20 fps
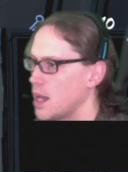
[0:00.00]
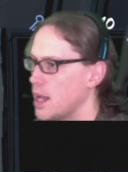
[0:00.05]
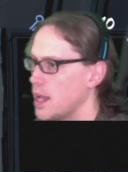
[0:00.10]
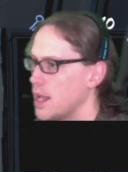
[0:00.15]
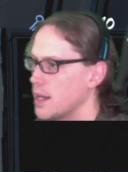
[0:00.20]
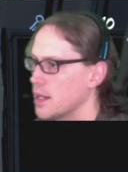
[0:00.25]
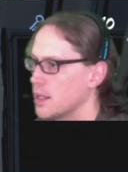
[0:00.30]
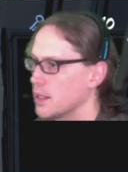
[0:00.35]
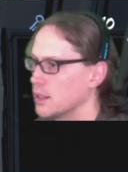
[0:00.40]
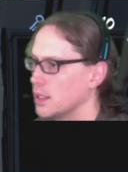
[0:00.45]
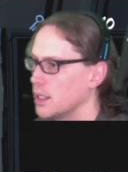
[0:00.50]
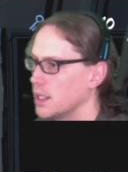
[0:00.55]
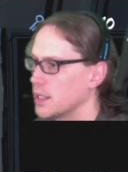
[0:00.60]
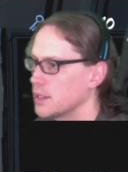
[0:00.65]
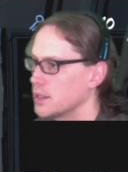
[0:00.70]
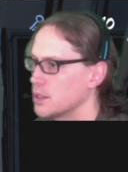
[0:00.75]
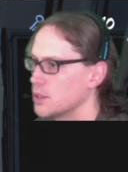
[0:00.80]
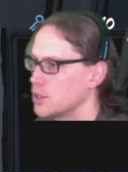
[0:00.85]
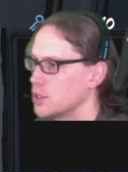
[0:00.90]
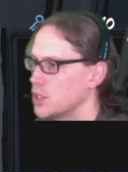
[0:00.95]
And I'd
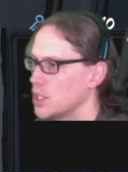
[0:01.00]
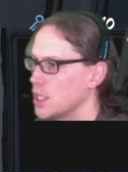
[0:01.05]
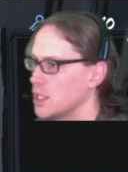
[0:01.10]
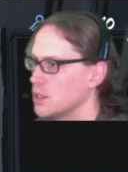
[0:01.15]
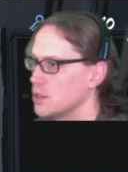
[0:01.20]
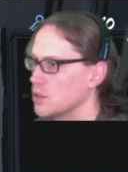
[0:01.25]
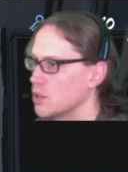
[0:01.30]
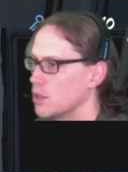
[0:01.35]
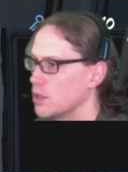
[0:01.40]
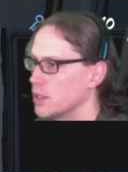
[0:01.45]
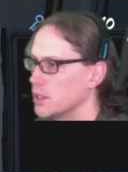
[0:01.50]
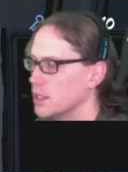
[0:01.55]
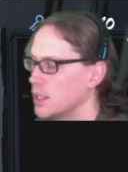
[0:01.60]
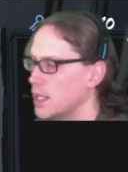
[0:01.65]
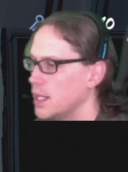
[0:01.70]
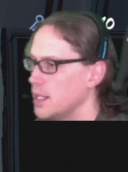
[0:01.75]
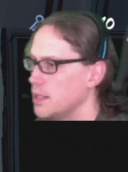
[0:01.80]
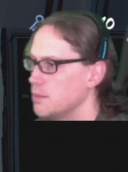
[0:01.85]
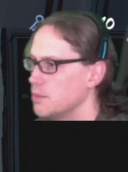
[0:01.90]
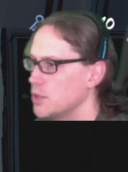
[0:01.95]
like to change
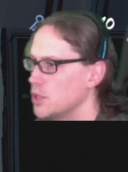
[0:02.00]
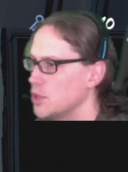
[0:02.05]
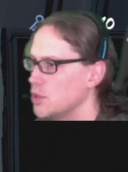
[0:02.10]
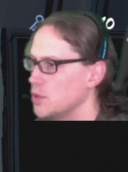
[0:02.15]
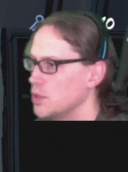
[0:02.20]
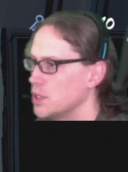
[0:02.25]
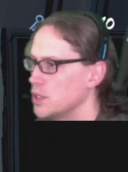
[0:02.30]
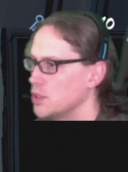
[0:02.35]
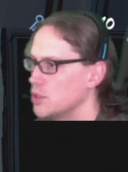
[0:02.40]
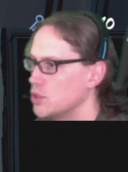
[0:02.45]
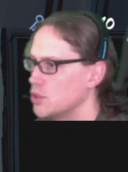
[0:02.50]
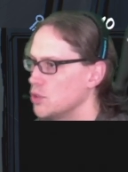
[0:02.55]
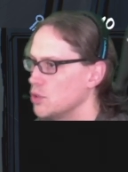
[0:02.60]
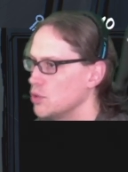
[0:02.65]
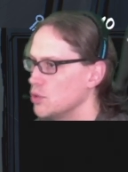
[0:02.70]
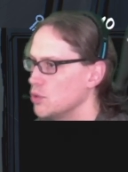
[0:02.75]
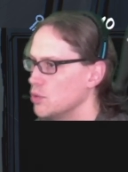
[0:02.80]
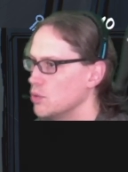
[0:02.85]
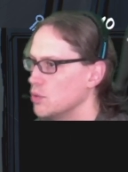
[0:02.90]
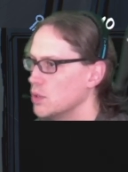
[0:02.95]
online mode
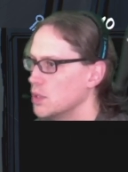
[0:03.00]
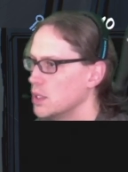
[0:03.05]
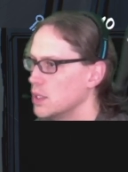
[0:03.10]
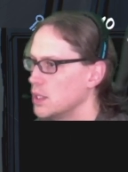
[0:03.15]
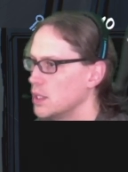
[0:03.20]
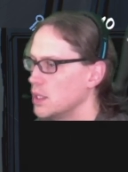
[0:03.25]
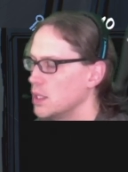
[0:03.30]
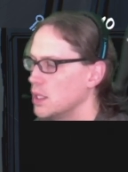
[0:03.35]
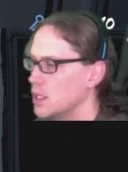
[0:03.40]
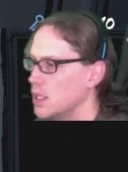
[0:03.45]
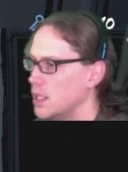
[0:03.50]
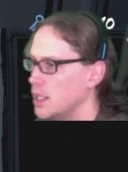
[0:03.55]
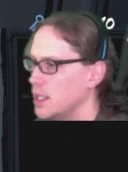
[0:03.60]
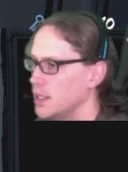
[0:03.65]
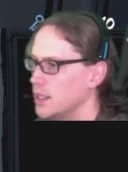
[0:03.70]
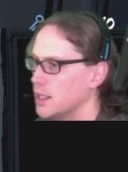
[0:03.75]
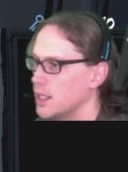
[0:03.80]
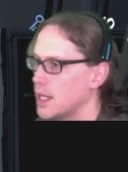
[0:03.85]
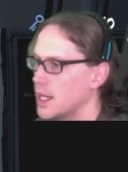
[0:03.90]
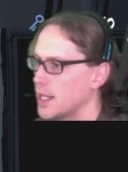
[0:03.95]
to
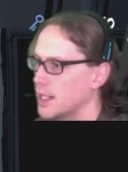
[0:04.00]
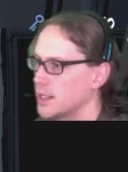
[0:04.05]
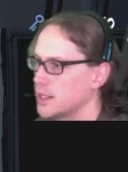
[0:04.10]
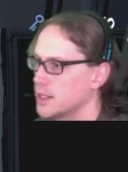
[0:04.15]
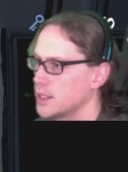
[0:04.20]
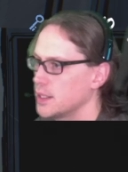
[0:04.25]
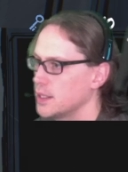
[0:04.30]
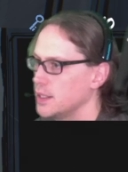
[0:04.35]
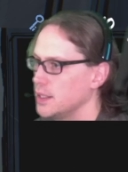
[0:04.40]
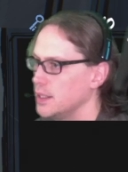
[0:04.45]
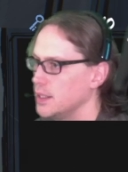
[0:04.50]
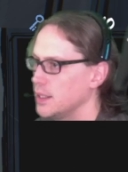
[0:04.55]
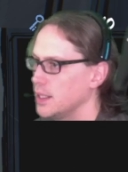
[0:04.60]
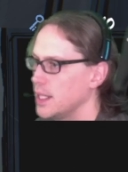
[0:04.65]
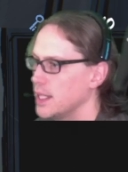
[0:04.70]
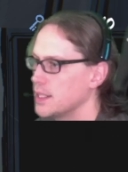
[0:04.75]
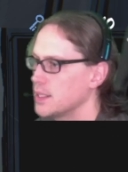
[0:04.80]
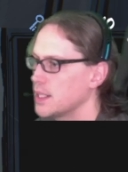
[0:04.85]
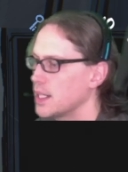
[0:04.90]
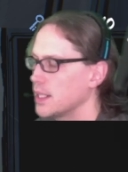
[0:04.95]
unlocked in
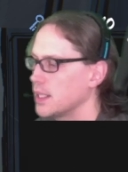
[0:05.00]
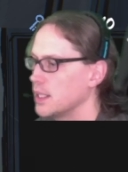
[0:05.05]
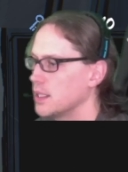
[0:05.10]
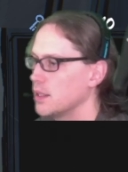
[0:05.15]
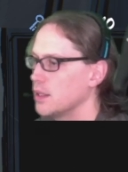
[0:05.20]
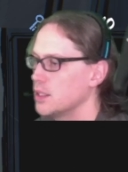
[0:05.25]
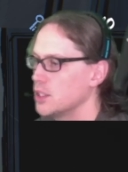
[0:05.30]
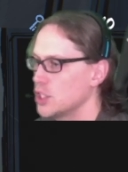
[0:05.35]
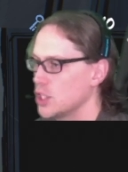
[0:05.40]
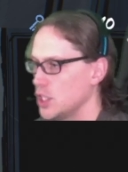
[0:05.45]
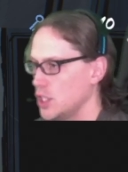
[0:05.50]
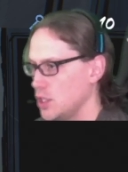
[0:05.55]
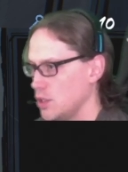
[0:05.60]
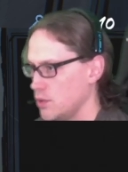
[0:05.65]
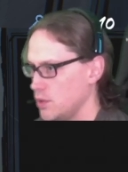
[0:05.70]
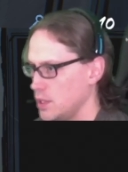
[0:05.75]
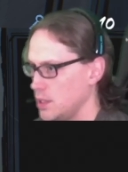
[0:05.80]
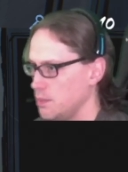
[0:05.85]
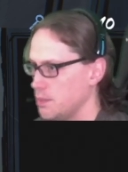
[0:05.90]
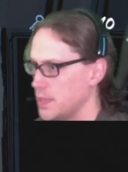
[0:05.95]
case I get the
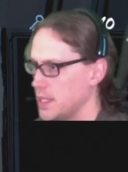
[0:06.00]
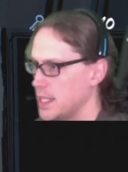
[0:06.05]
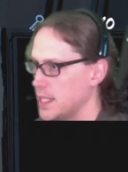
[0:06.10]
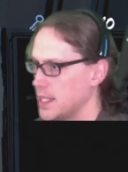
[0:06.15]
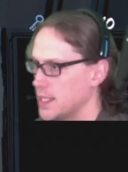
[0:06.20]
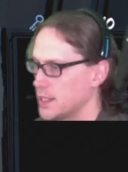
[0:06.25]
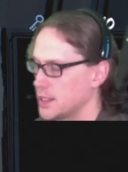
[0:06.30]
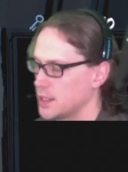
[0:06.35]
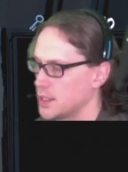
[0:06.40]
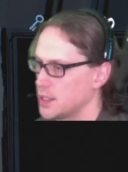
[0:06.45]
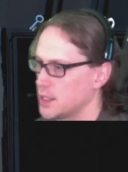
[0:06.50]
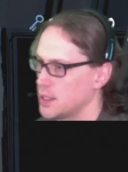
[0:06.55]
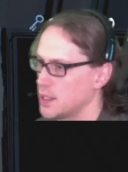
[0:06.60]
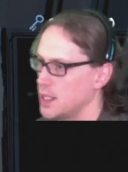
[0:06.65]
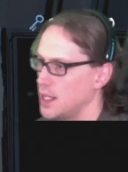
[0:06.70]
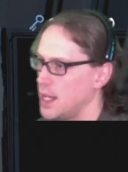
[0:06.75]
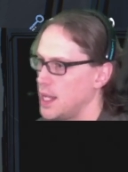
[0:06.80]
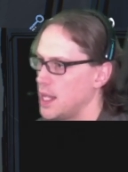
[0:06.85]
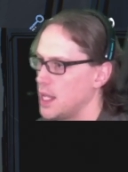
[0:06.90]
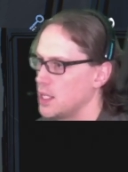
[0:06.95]
security box,
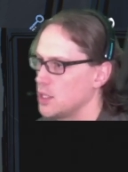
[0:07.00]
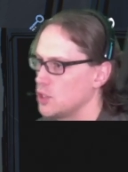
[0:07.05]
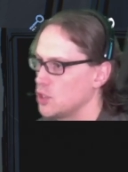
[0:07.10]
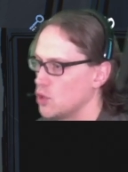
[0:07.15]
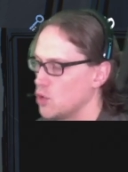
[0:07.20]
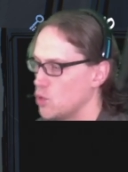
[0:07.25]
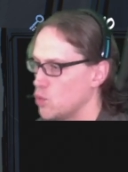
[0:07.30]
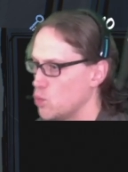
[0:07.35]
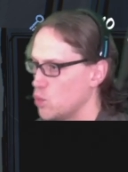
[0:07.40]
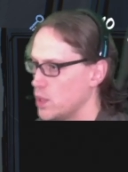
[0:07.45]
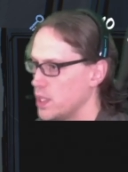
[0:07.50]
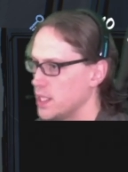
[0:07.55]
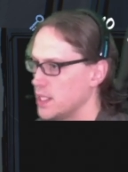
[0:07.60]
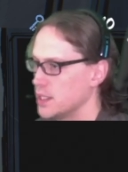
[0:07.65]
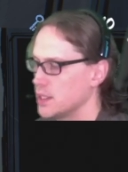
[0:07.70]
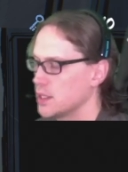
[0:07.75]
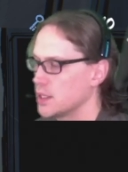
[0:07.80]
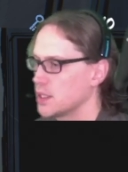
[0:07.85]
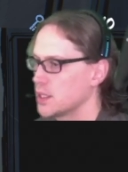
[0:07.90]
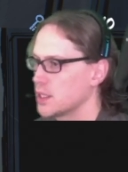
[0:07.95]
as
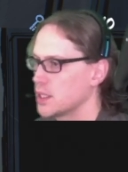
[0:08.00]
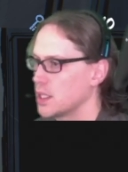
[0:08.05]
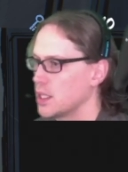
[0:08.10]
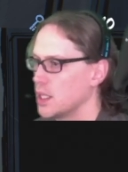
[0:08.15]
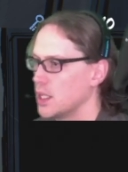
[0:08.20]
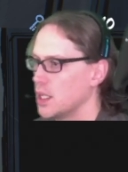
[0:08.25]
always.